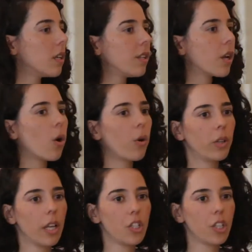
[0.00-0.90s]
the
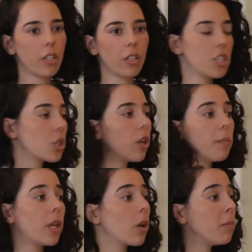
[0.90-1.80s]
correlation is going
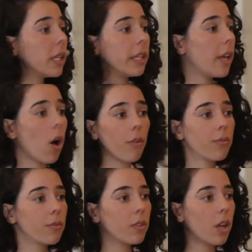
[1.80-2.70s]
to be completely off.
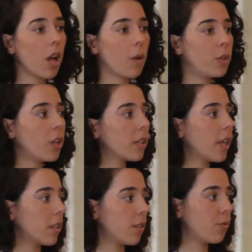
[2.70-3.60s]
I will not get the